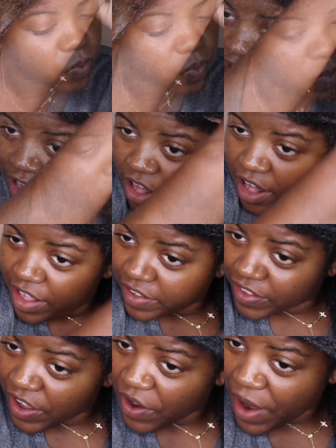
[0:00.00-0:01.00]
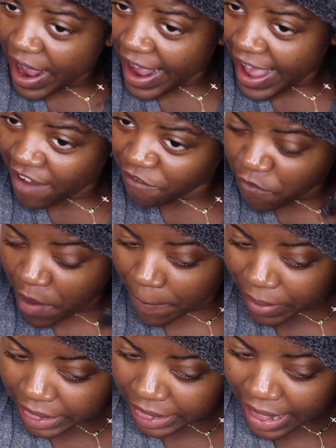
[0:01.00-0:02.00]
Alright y'all, so I have
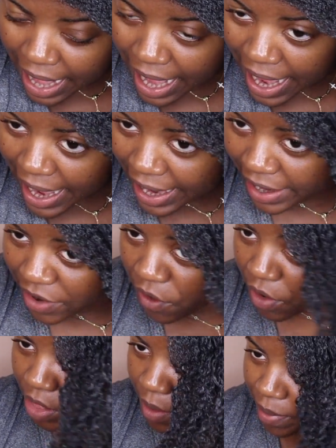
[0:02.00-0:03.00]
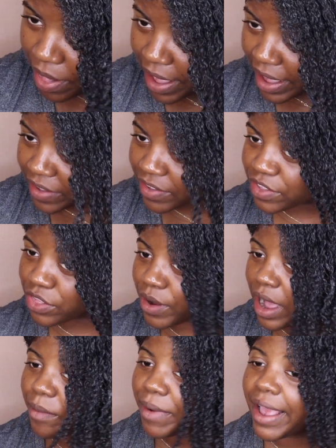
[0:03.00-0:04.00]
applied Olaplex
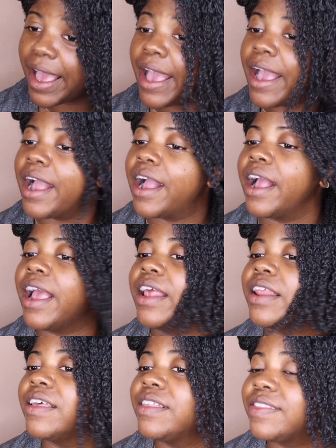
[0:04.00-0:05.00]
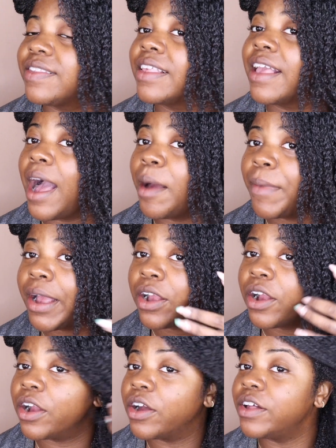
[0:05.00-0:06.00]
throughout my hair and it's got my
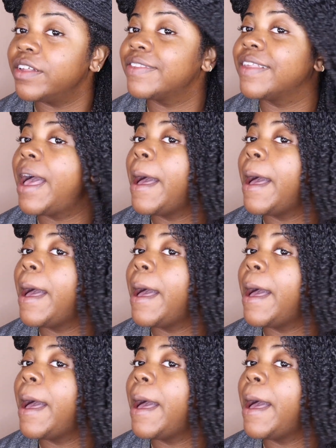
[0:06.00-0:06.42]
curls